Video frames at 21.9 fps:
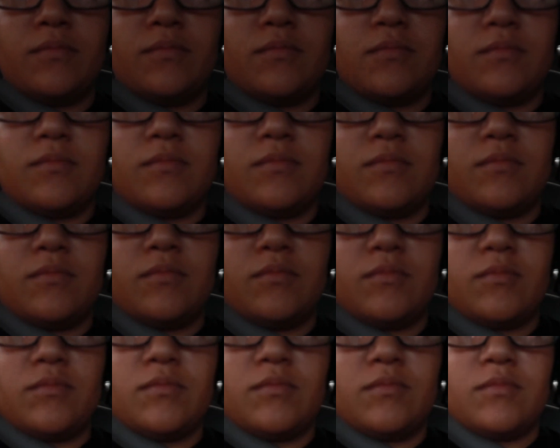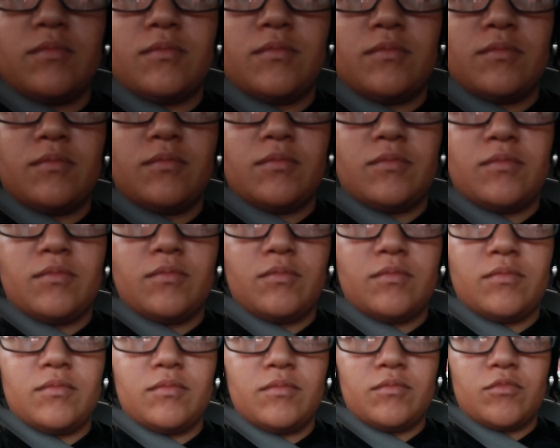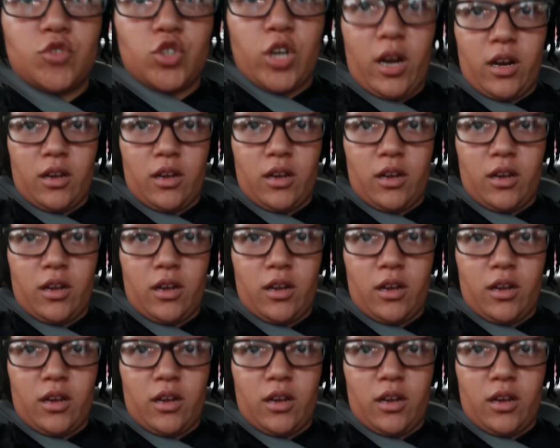(silence)